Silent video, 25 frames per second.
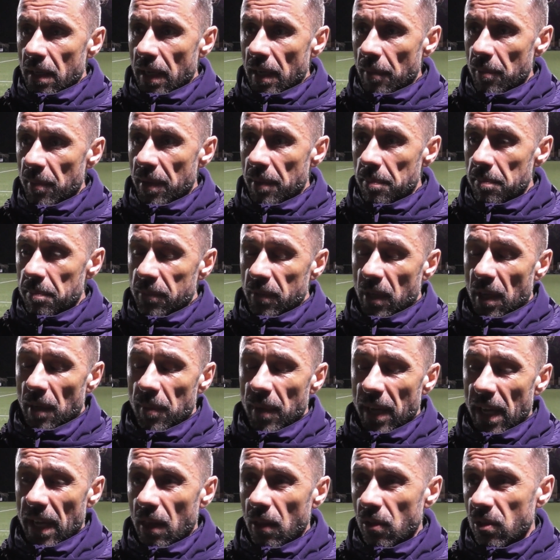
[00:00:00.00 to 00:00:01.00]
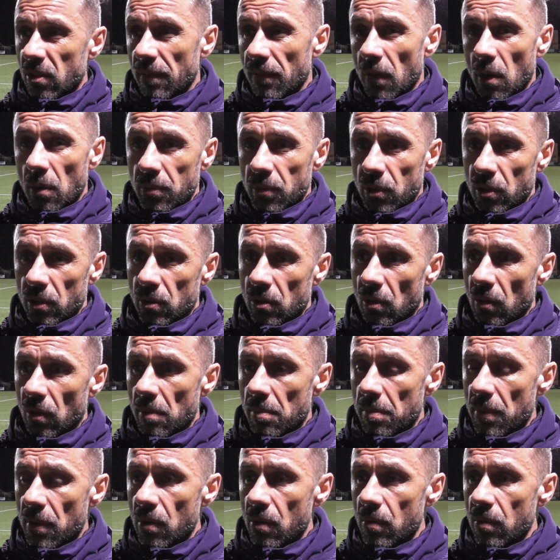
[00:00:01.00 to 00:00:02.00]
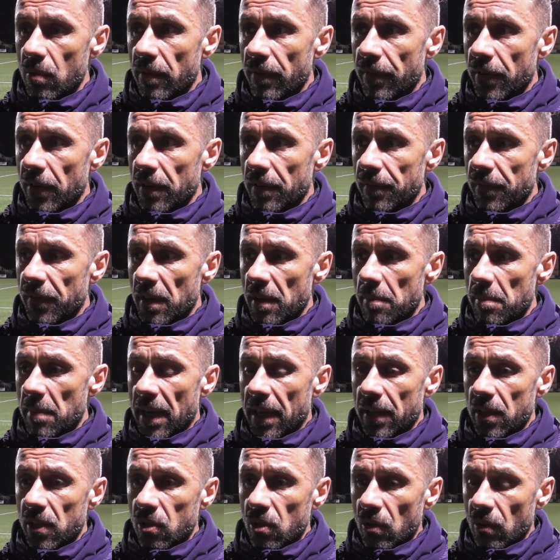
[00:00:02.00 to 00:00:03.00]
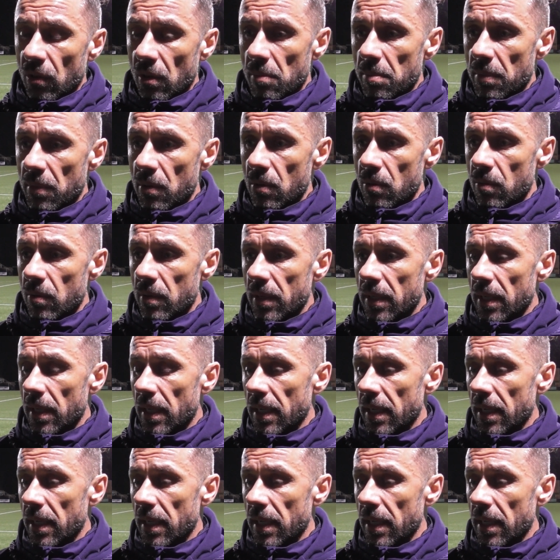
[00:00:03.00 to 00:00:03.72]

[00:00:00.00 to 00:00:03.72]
can we can we get lots of options on the ball for, for the man that's on the ball?